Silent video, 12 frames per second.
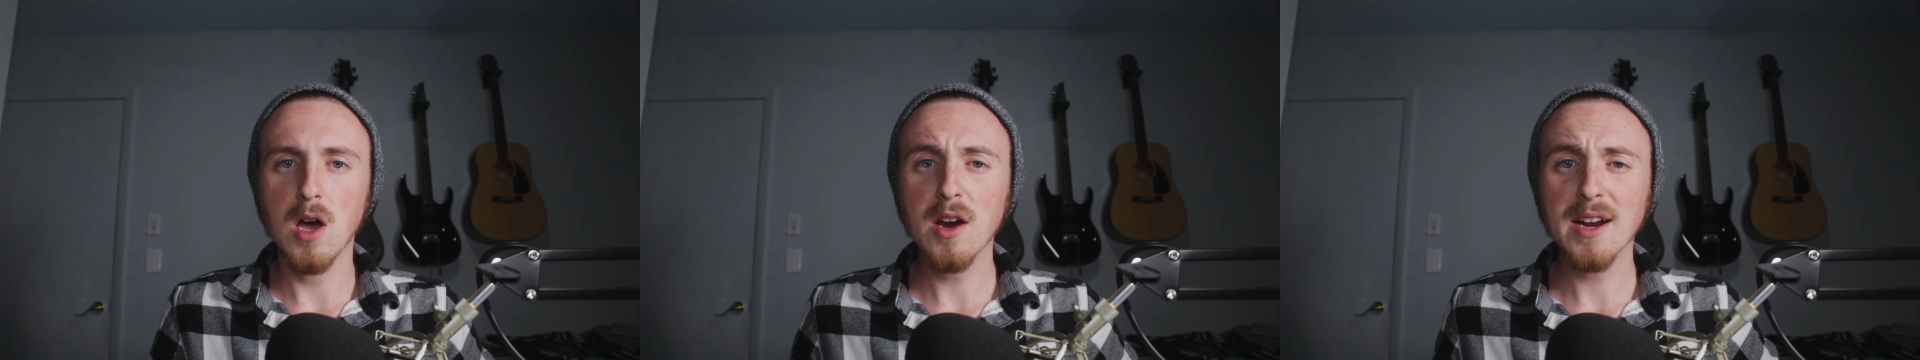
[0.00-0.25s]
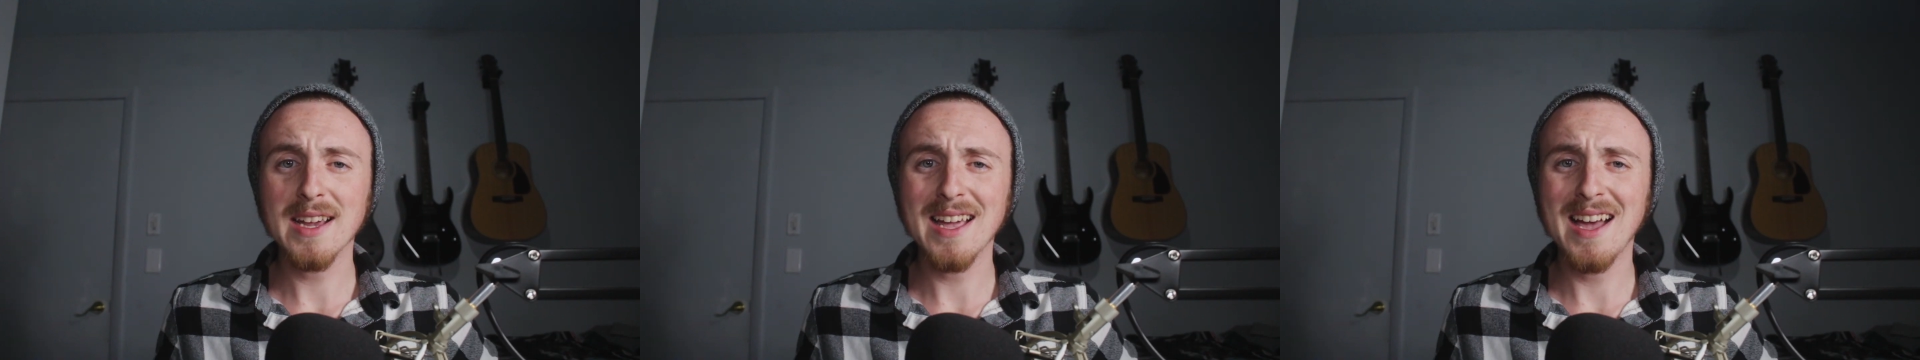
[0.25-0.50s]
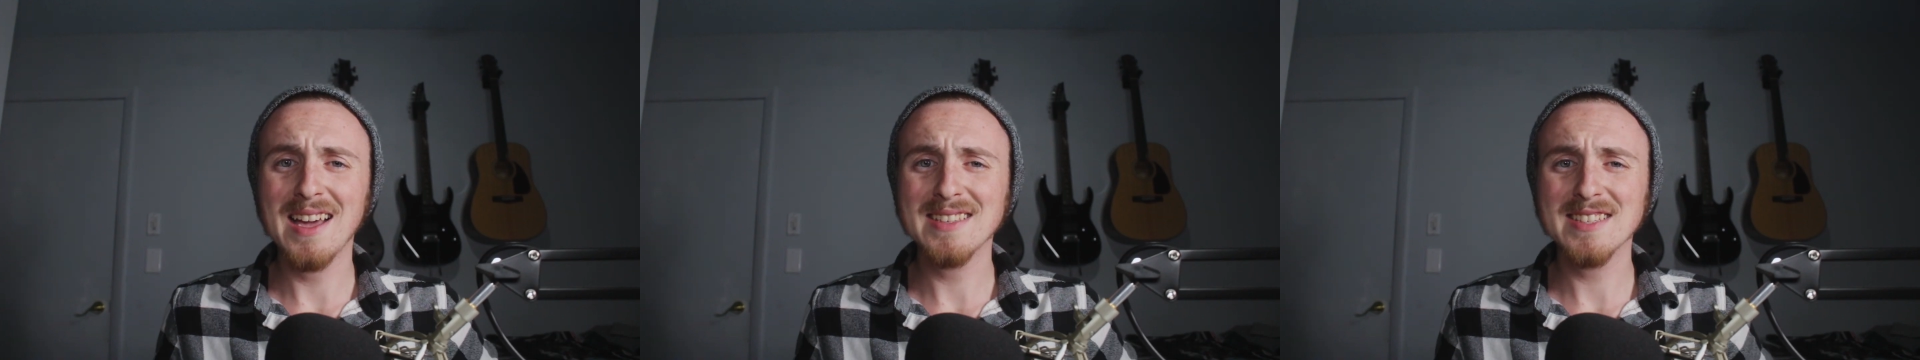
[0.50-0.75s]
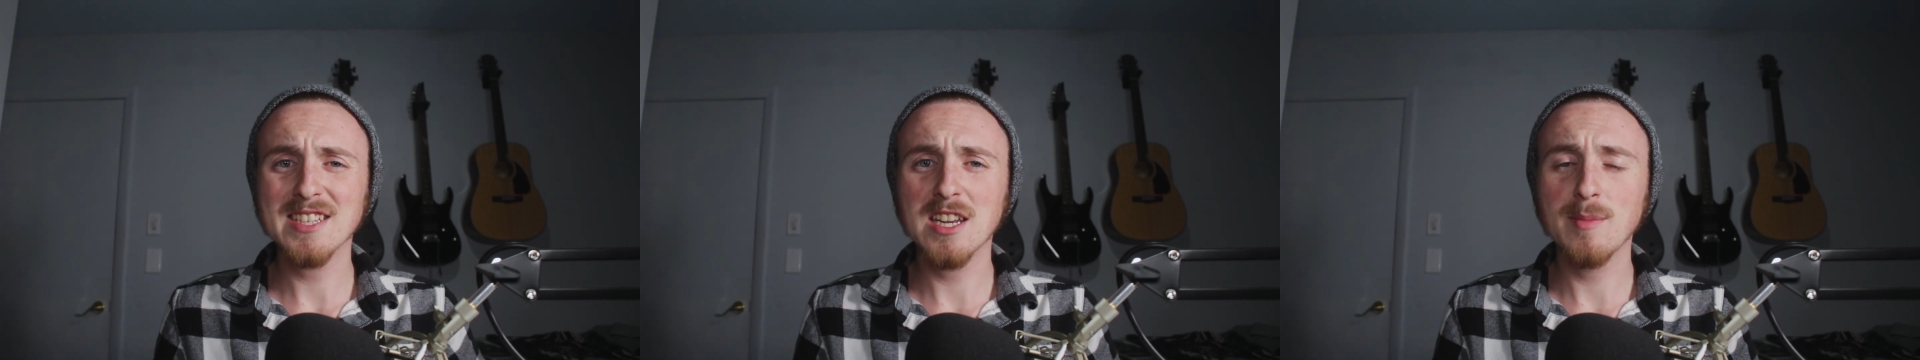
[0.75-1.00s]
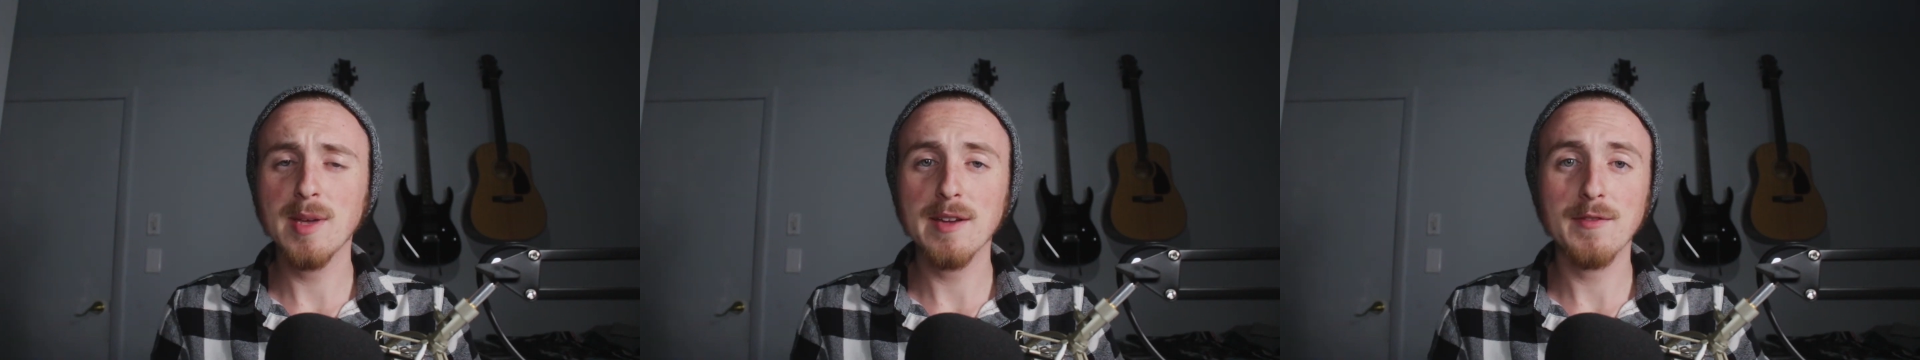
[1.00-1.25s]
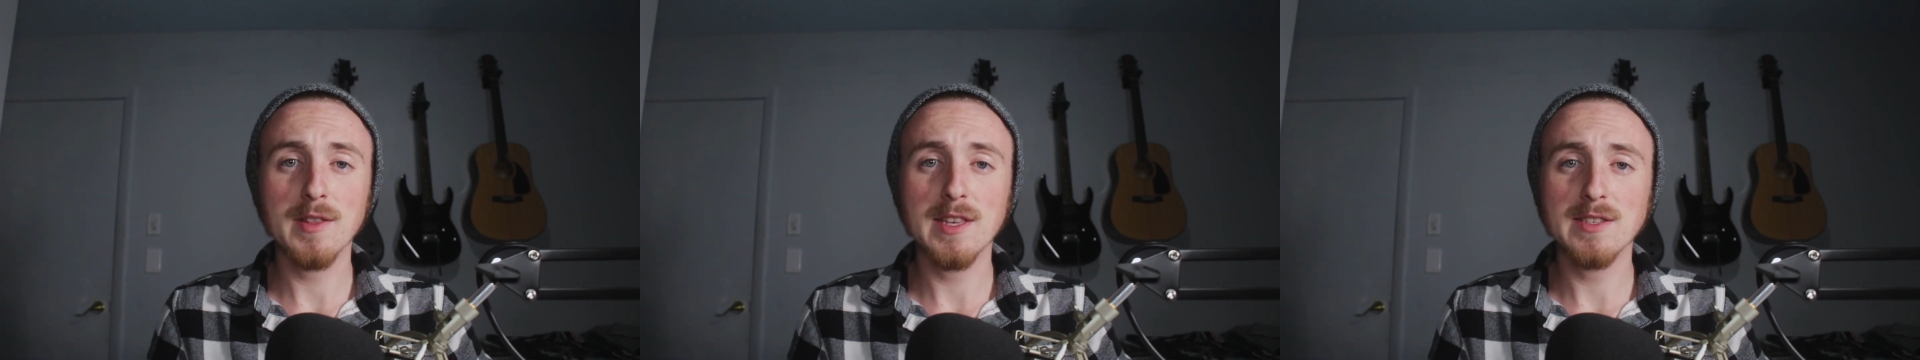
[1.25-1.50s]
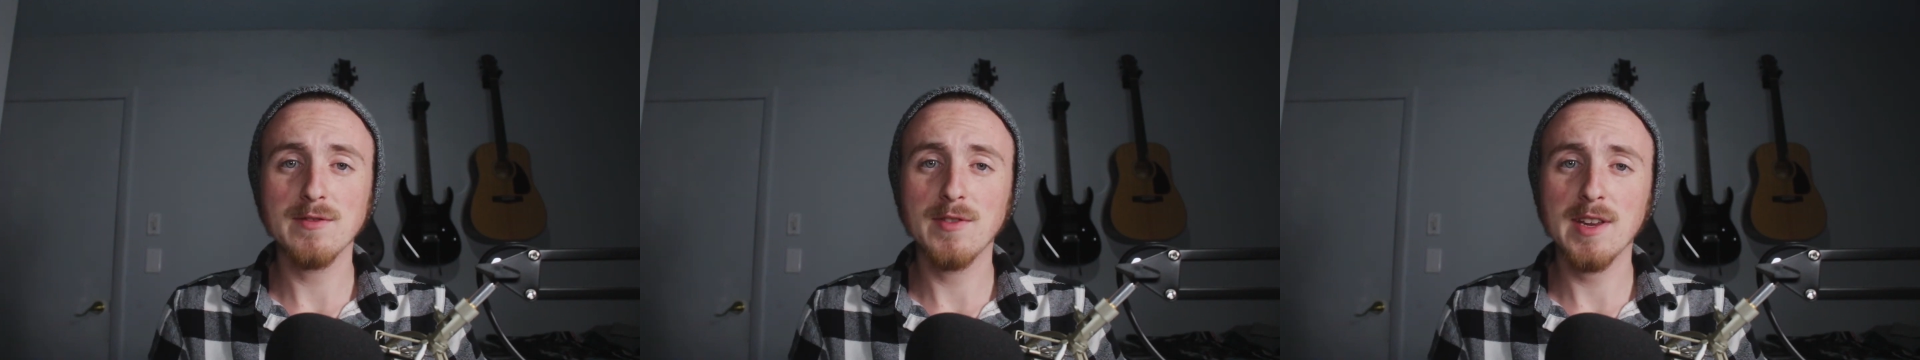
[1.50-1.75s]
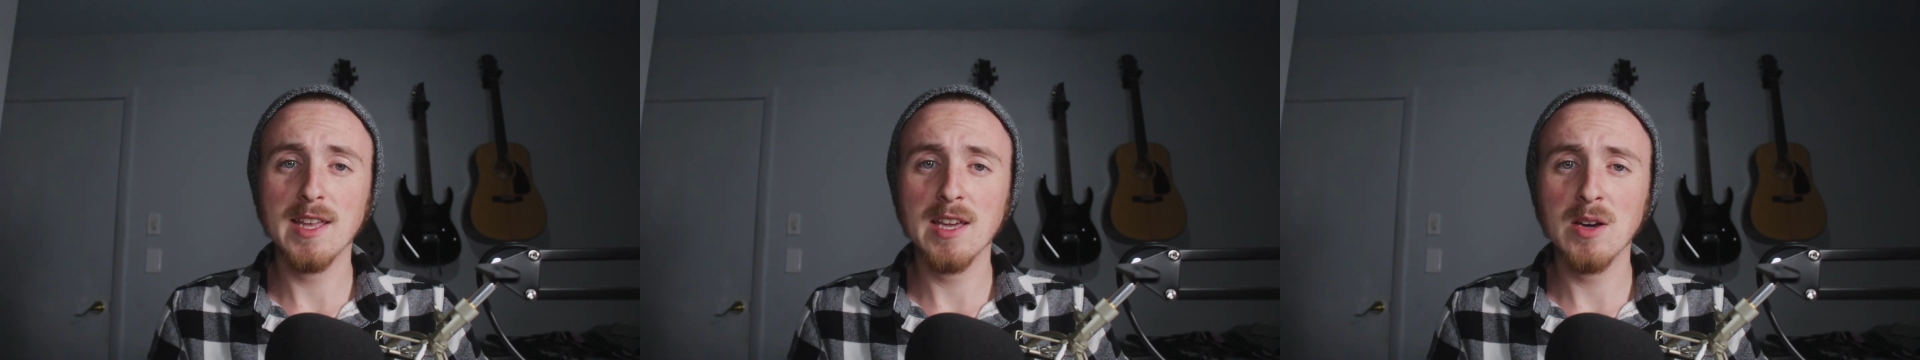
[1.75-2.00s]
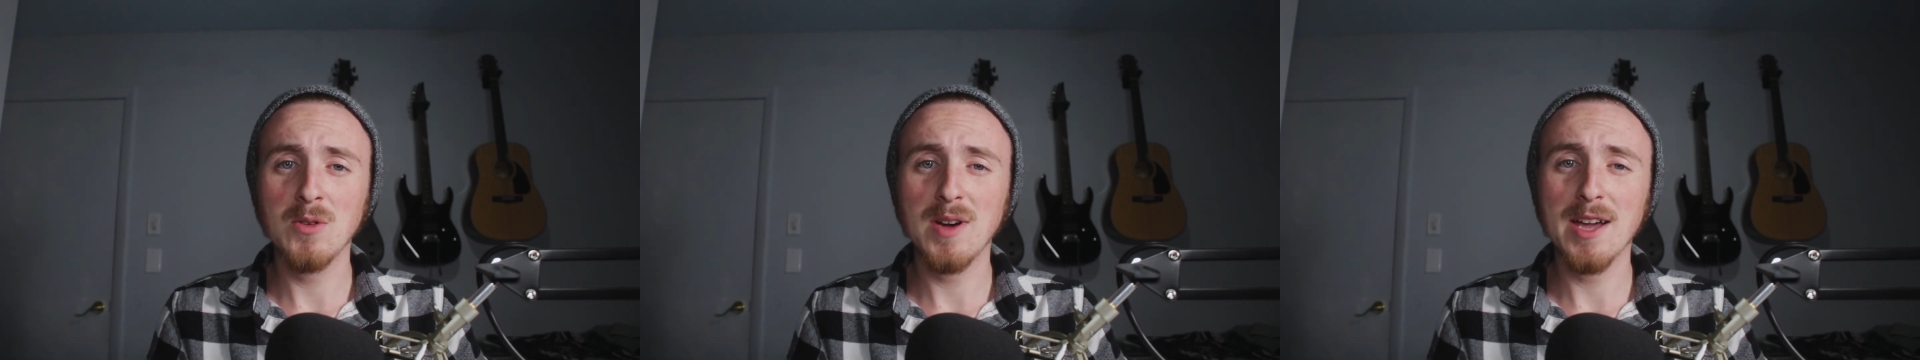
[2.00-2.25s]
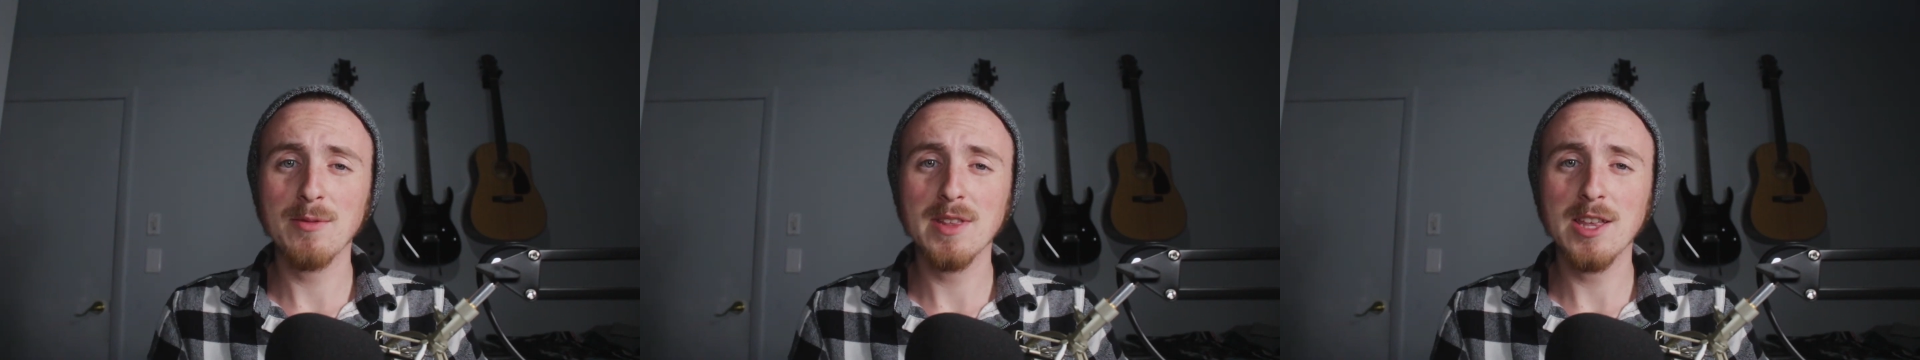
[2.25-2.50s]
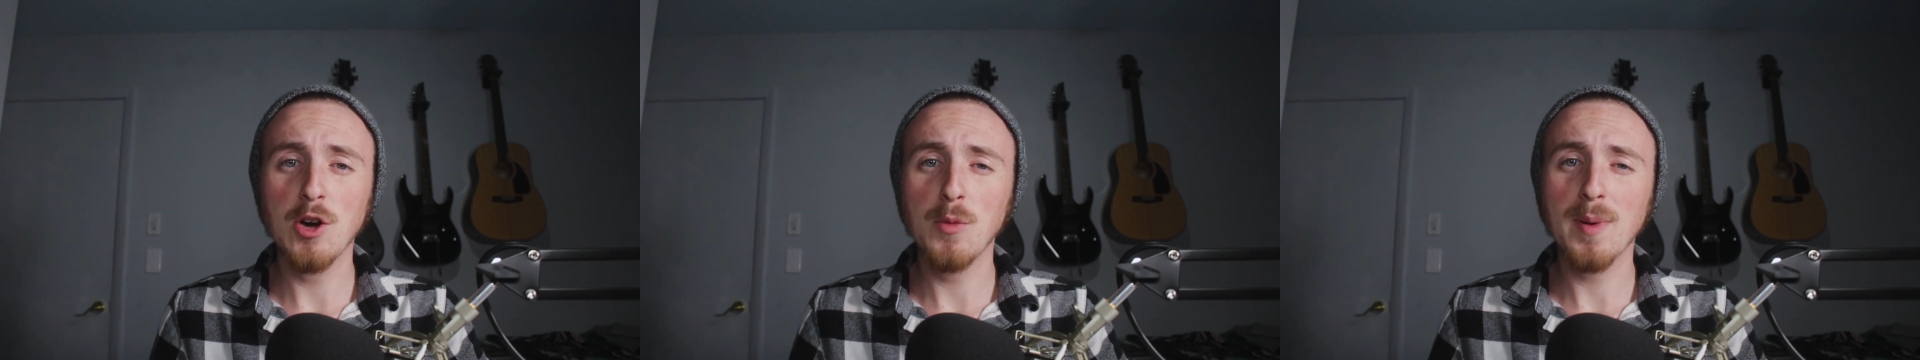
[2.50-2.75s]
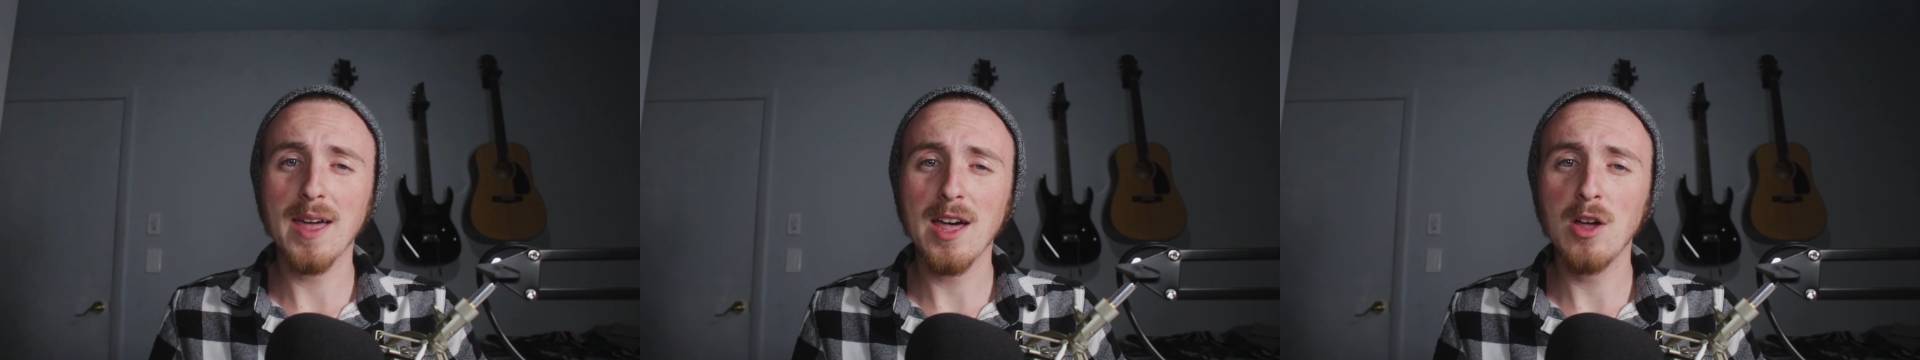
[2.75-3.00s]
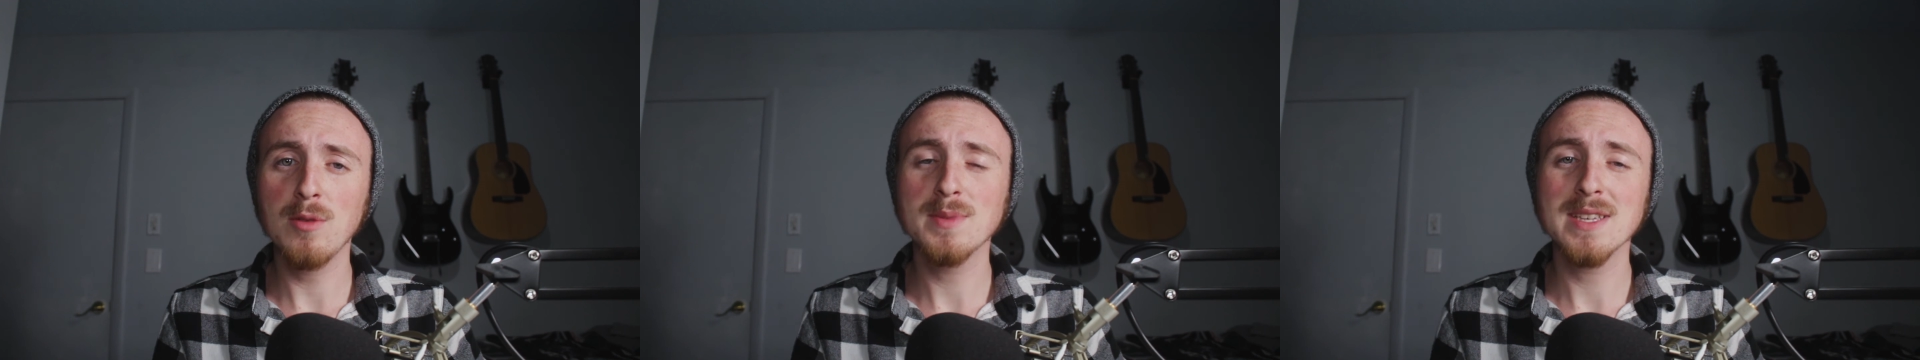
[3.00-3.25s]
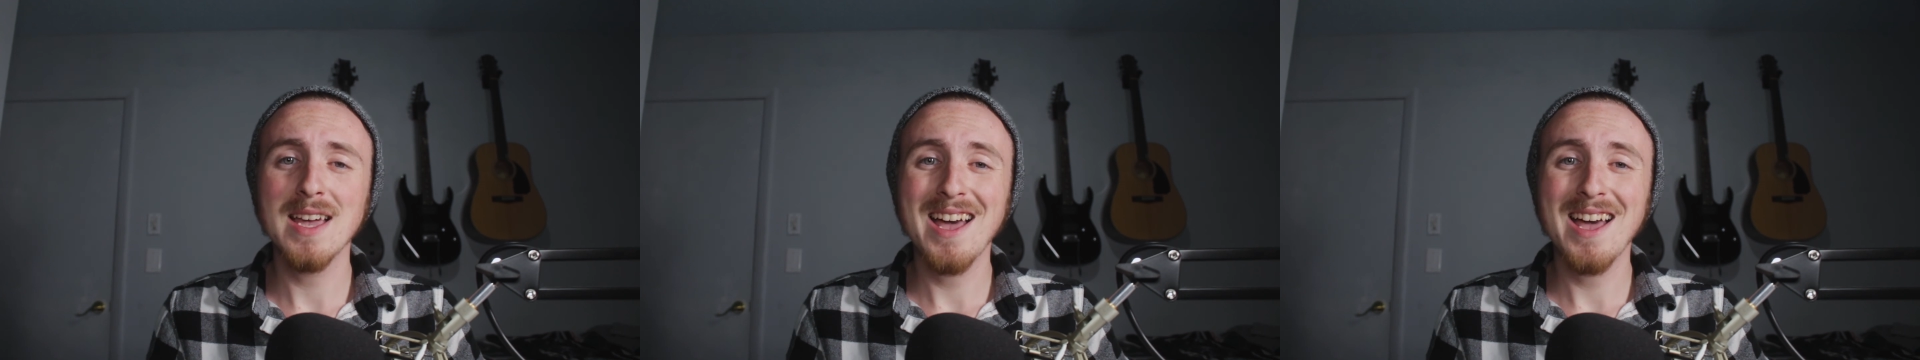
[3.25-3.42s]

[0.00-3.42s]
Alright guys, that's going to be it for this video. I really hope it helped.